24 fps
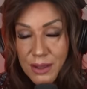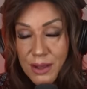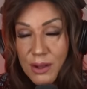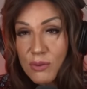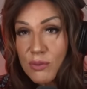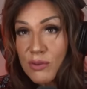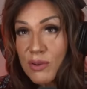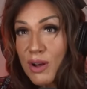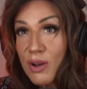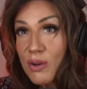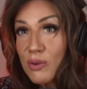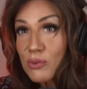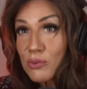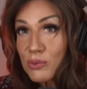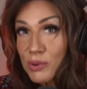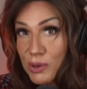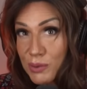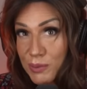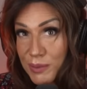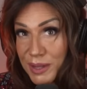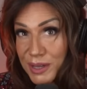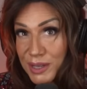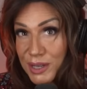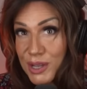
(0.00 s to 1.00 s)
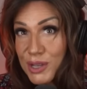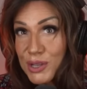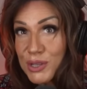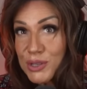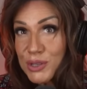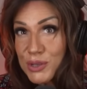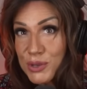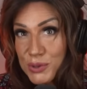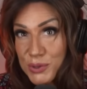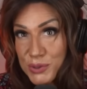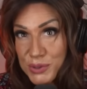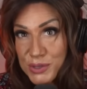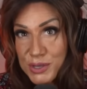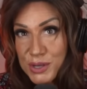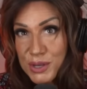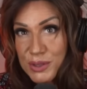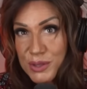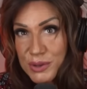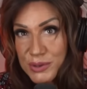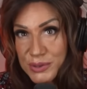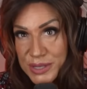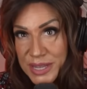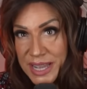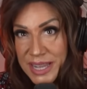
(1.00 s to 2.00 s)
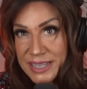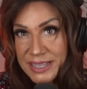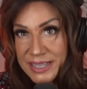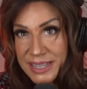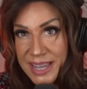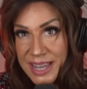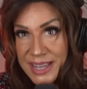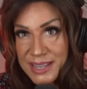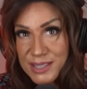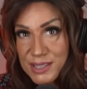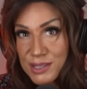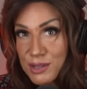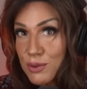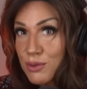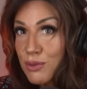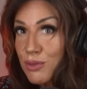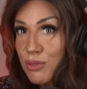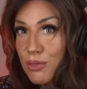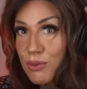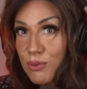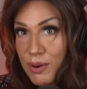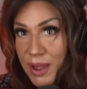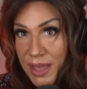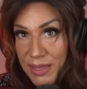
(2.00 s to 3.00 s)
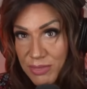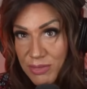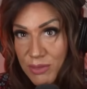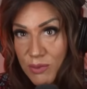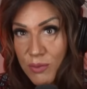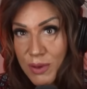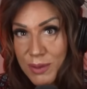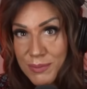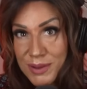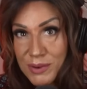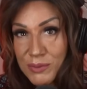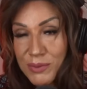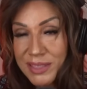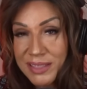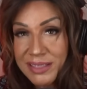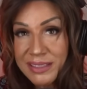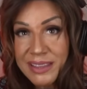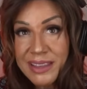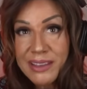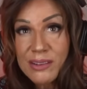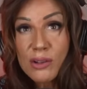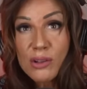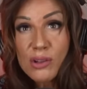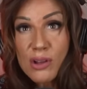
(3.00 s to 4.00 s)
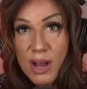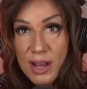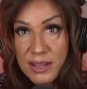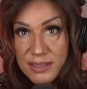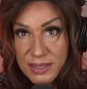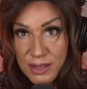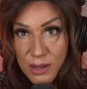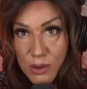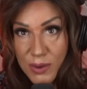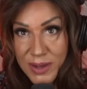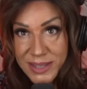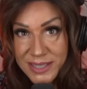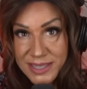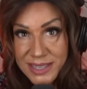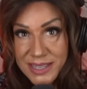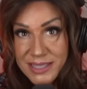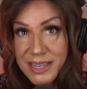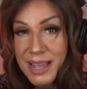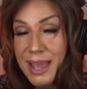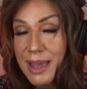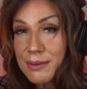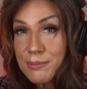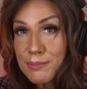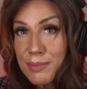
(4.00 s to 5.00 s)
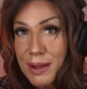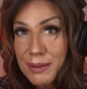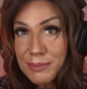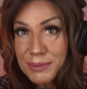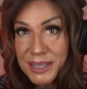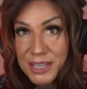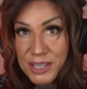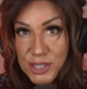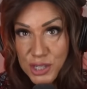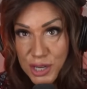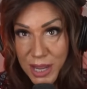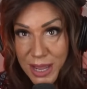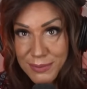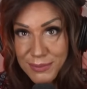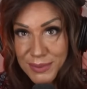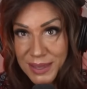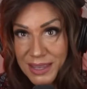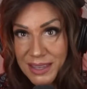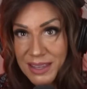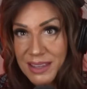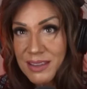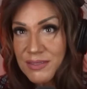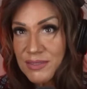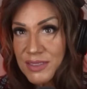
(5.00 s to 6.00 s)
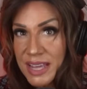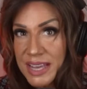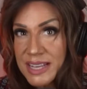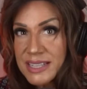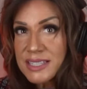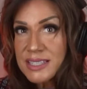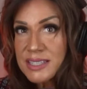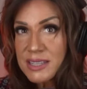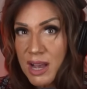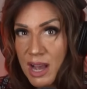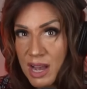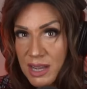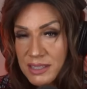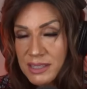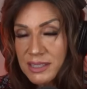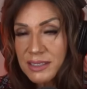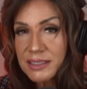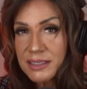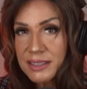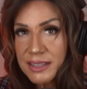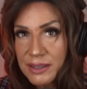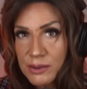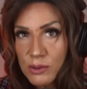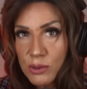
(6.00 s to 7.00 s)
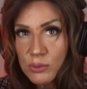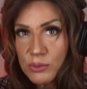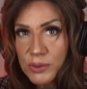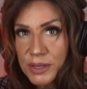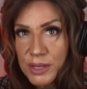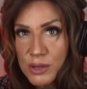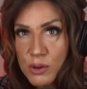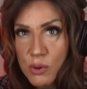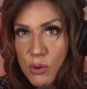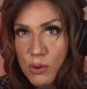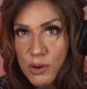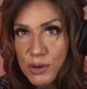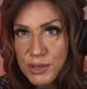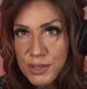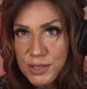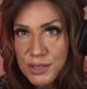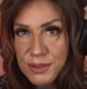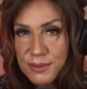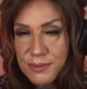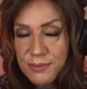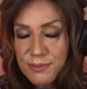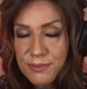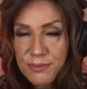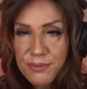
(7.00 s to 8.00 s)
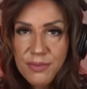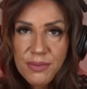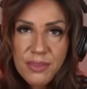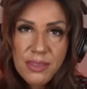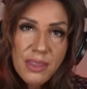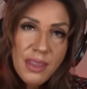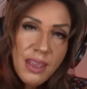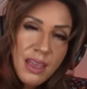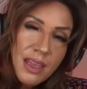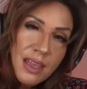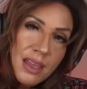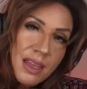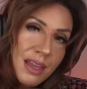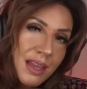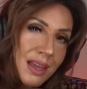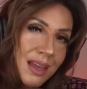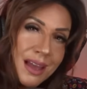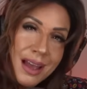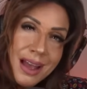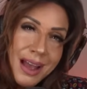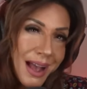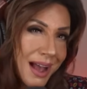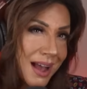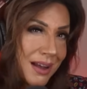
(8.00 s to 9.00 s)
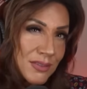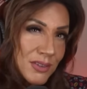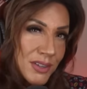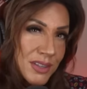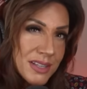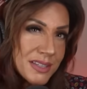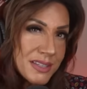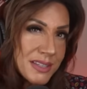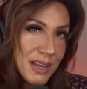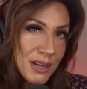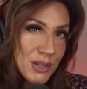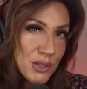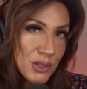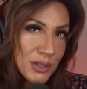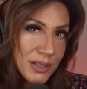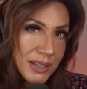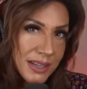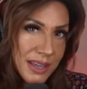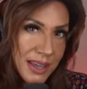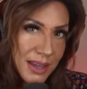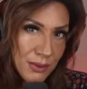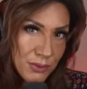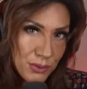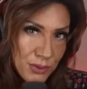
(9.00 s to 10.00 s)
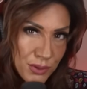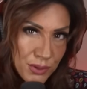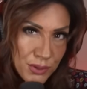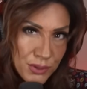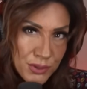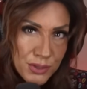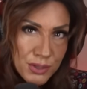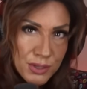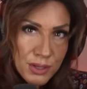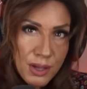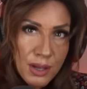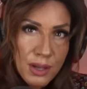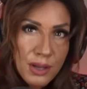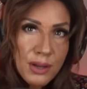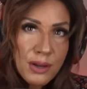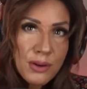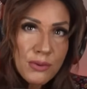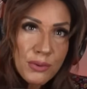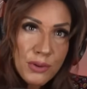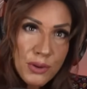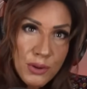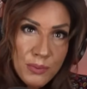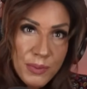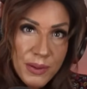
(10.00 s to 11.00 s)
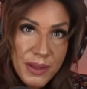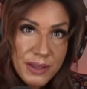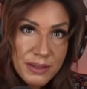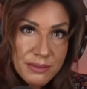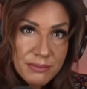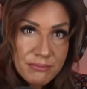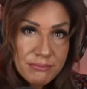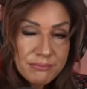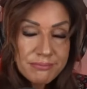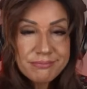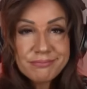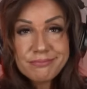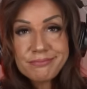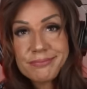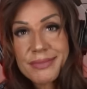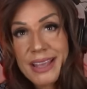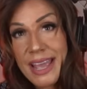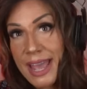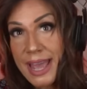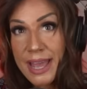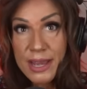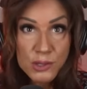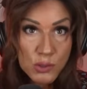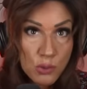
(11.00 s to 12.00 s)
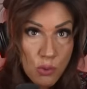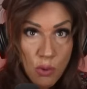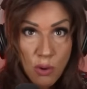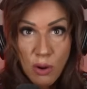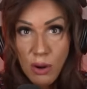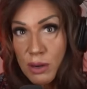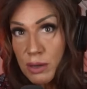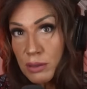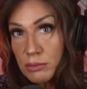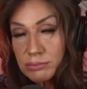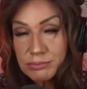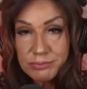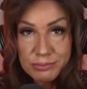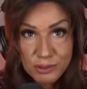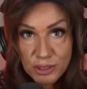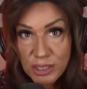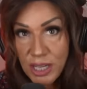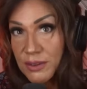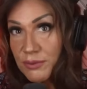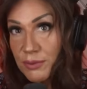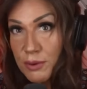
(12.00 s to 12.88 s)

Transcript: Well, Reuben used those NDAs to threaten the women with legal consequences and public shaming if they sought legal recourse. After the sexual encounters, Reuben or Jennifer